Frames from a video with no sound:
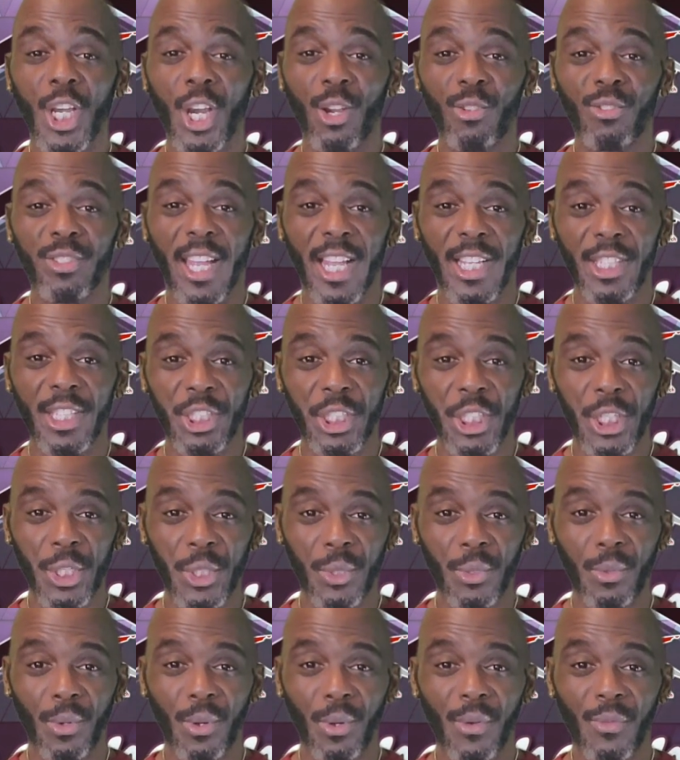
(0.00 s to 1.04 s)
can do
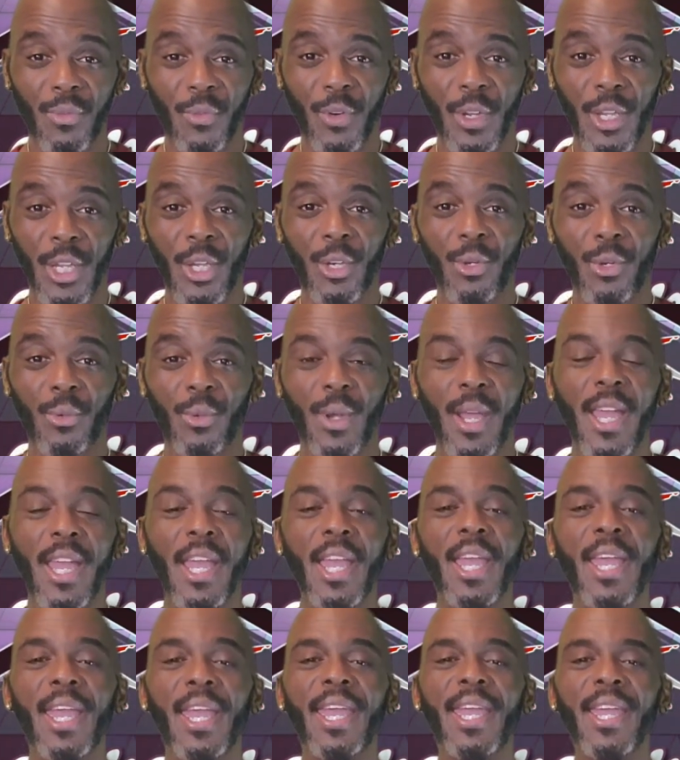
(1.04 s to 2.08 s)
for you.
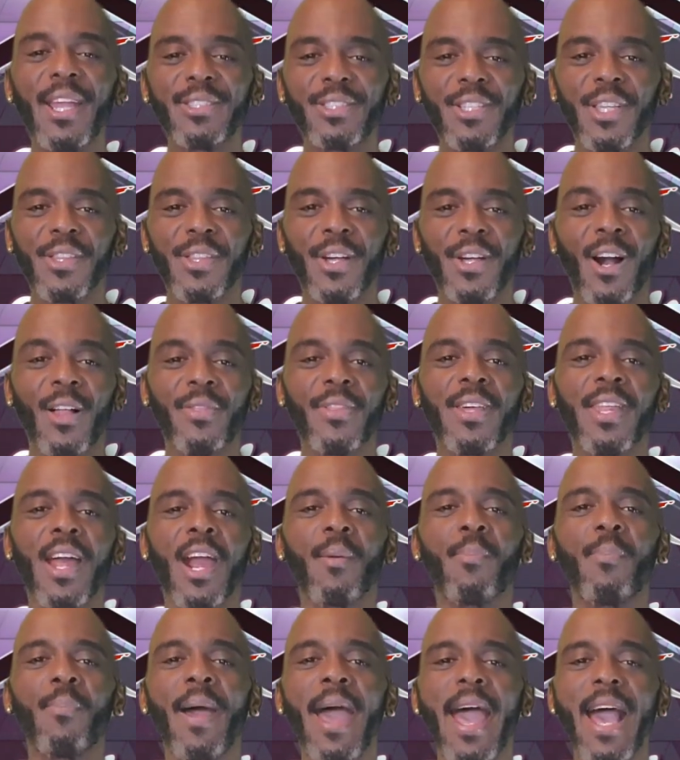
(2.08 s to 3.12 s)
Here's a thought that our
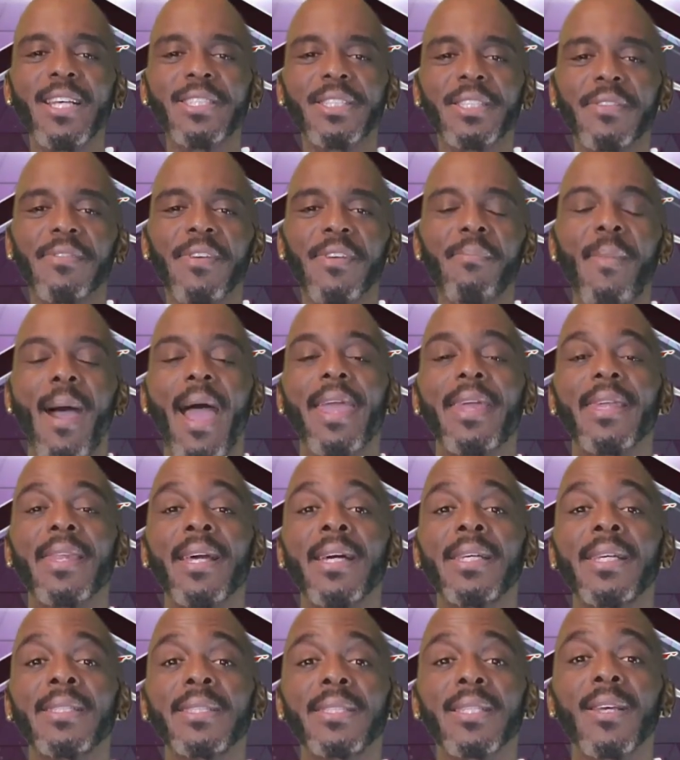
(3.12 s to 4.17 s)
pastor reminded us
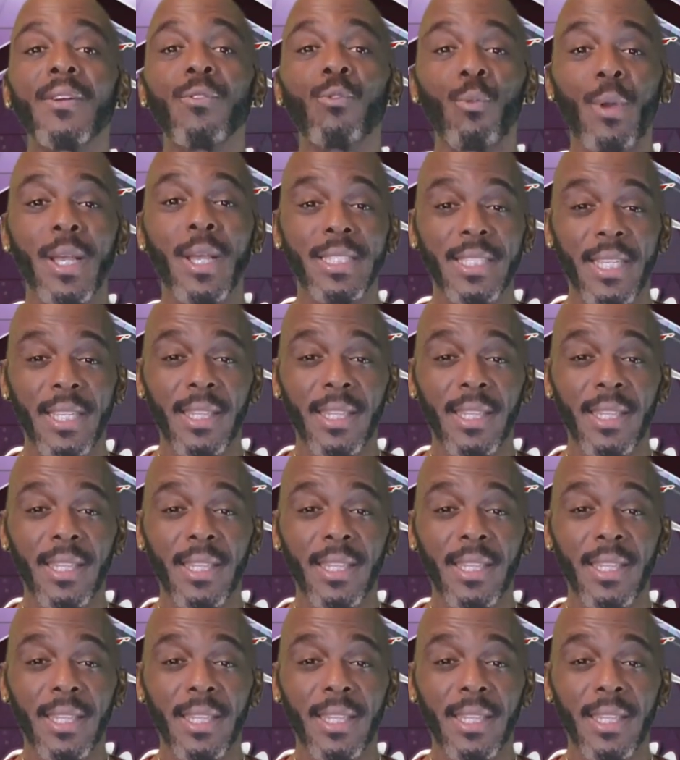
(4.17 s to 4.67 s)
recently.